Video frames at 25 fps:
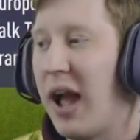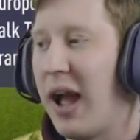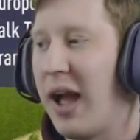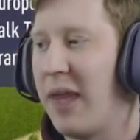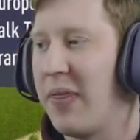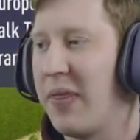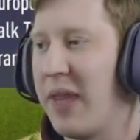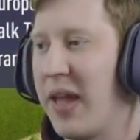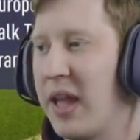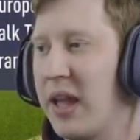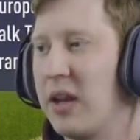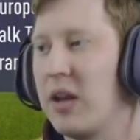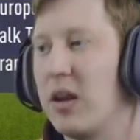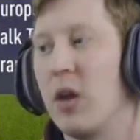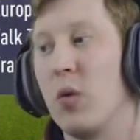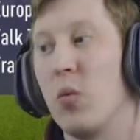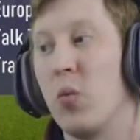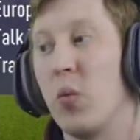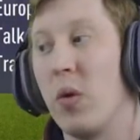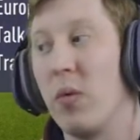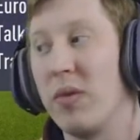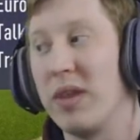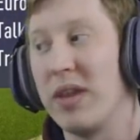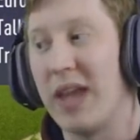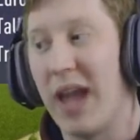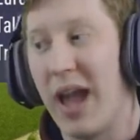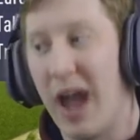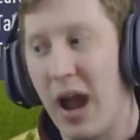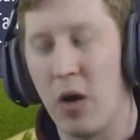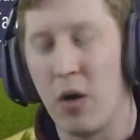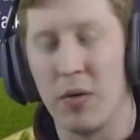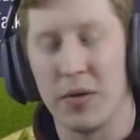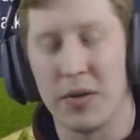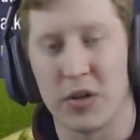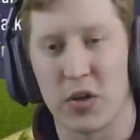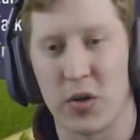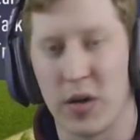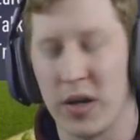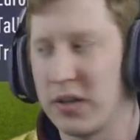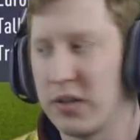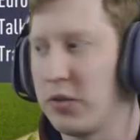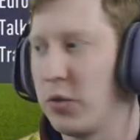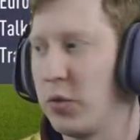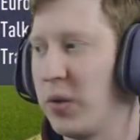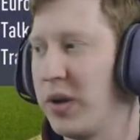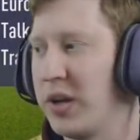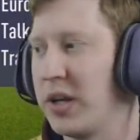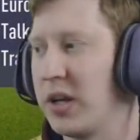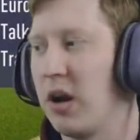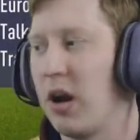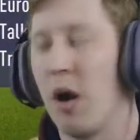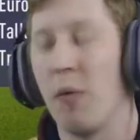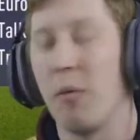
And then when we get out of the transfer window,